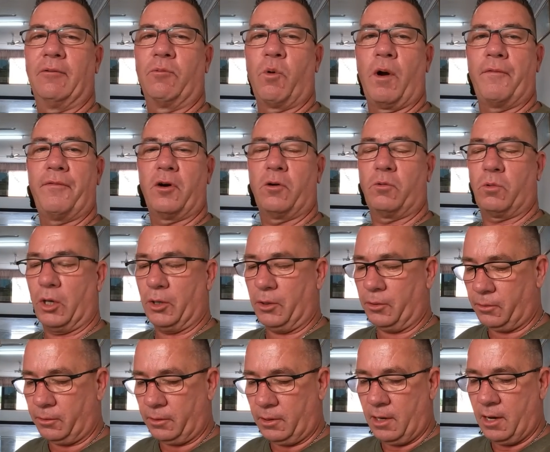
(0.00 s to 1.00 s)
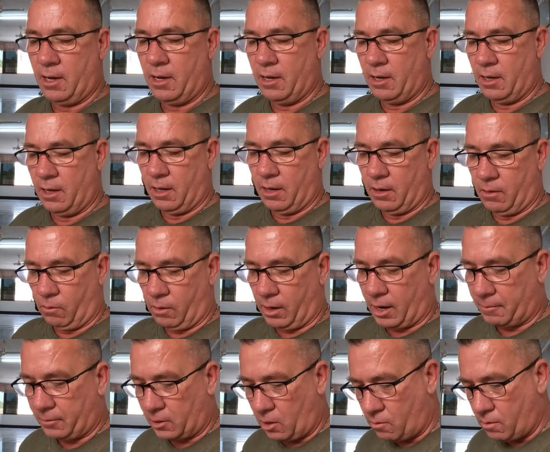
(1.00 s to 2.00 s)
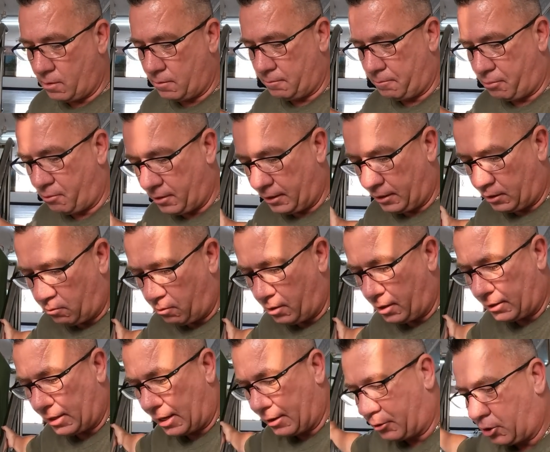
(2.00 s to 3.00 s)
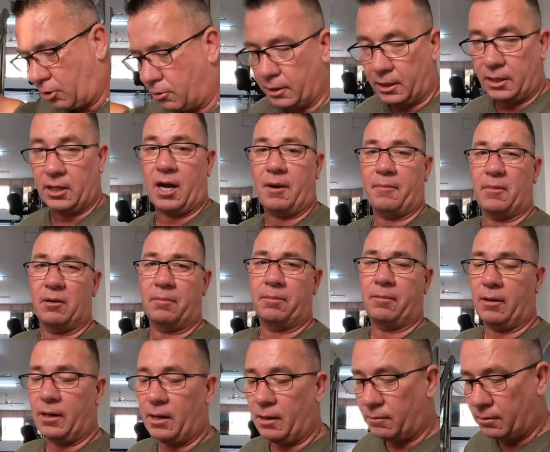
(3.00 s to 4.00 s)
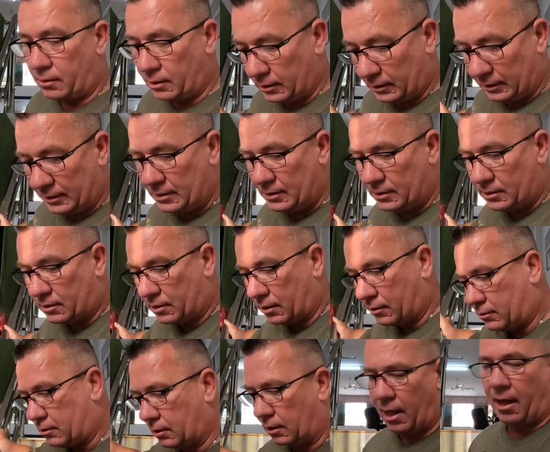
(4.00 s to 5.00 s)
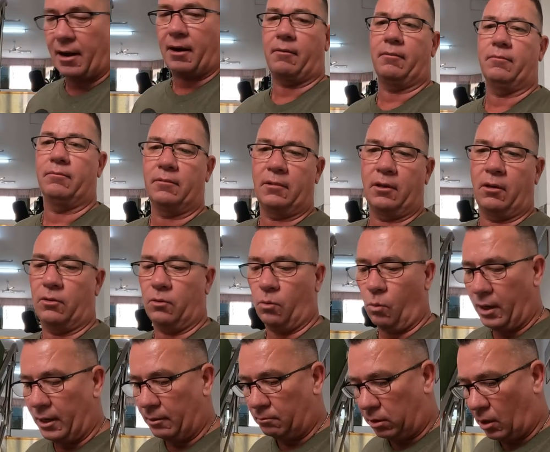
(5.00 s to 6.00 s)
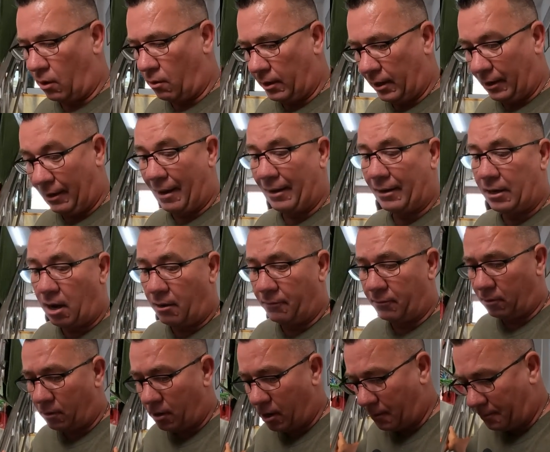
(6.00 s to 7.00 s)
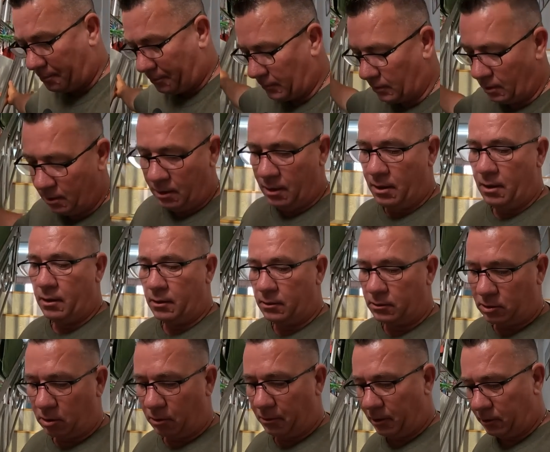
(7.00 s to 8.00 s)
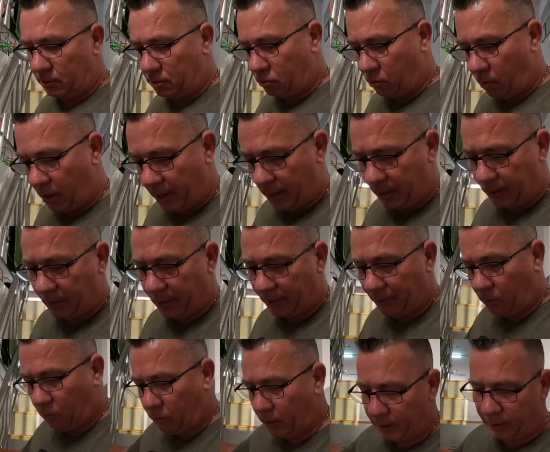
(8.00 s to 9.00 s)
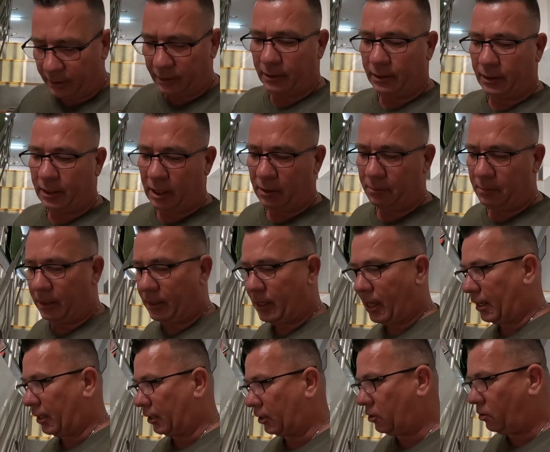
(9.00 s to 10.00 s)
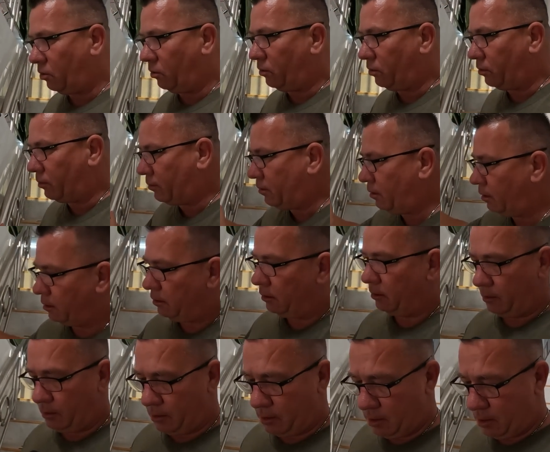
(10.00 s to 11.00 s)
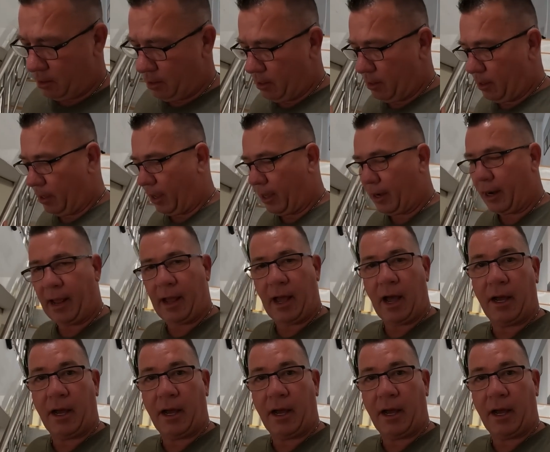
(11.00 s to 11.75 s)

River Road. When I'm going pretty quick, like 30 kilometer per hour at least, there's a lot of you know the wind blowing and I cover up. So the sweat and the wind keep me kind of cool and I